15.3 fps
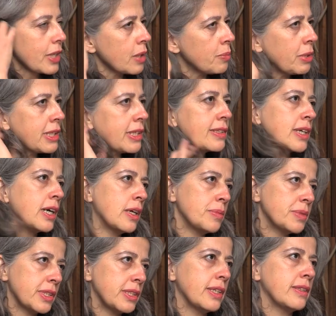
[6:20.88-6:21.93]
many
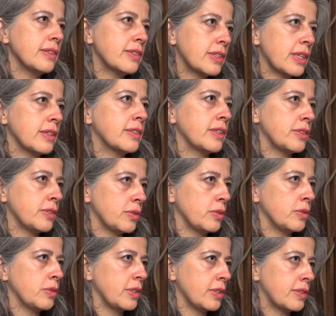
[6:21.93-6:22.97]
times, and then starting to
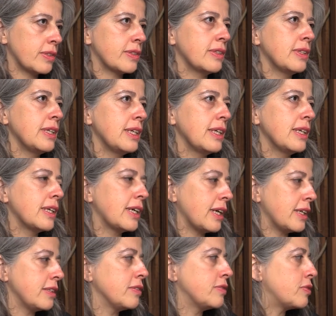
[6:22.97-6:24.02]
do this
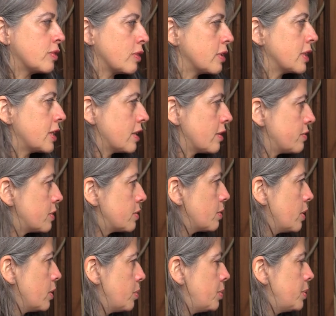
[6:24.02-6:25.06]
kind of rolling of the
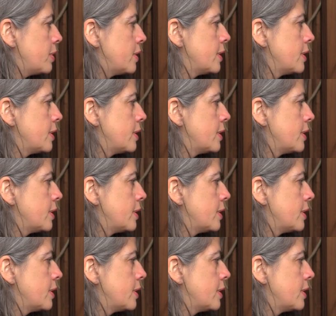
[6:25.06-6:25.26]
rope.